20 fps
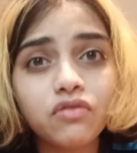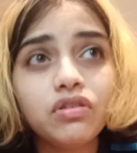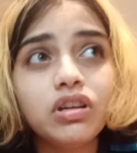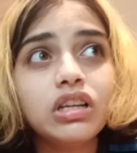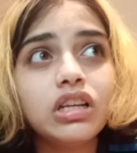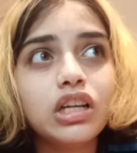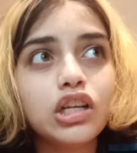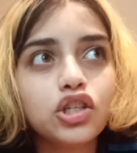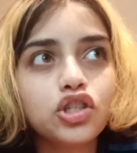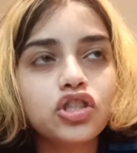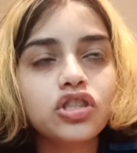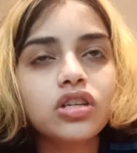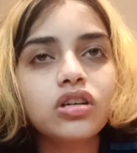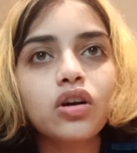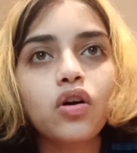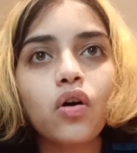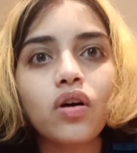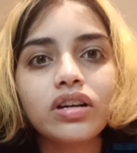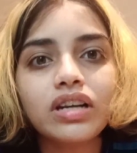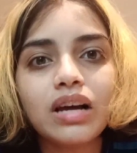We reached the
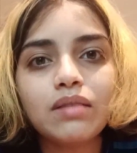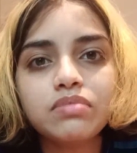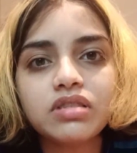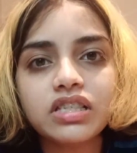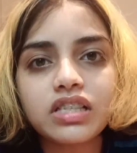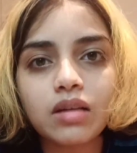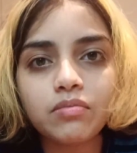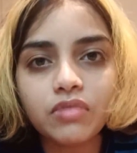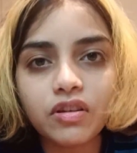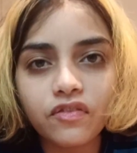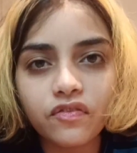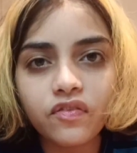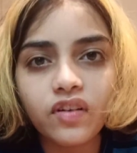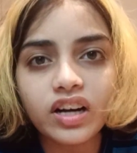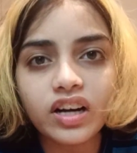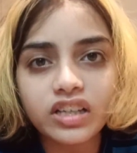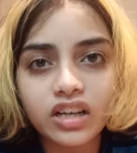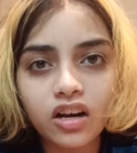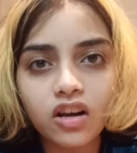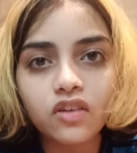goddamn
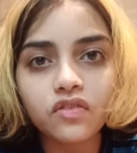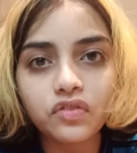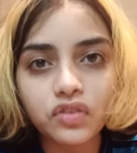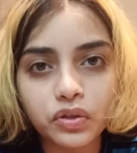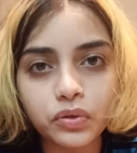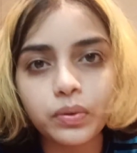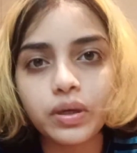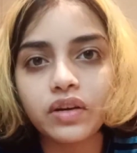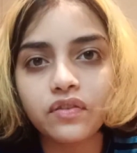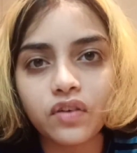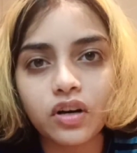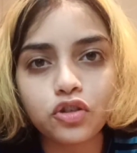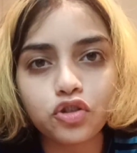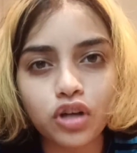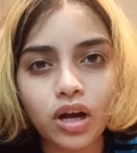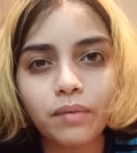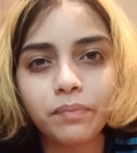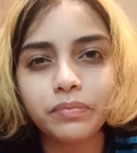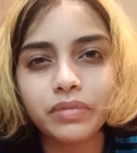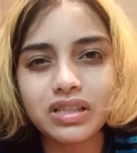semi-final of the UEFA
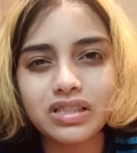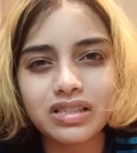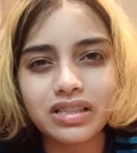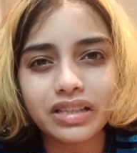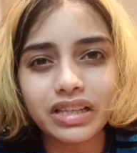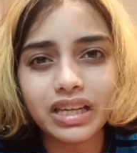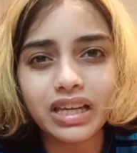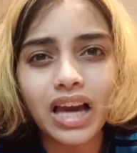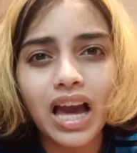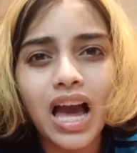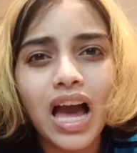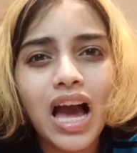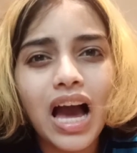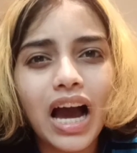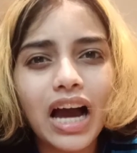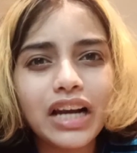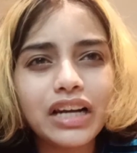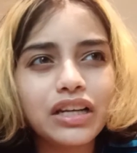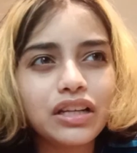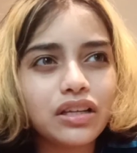Champions League,
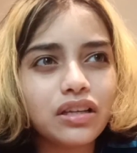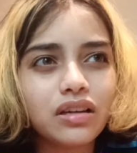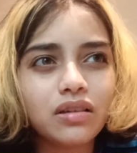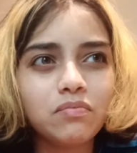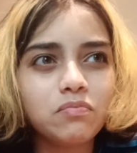and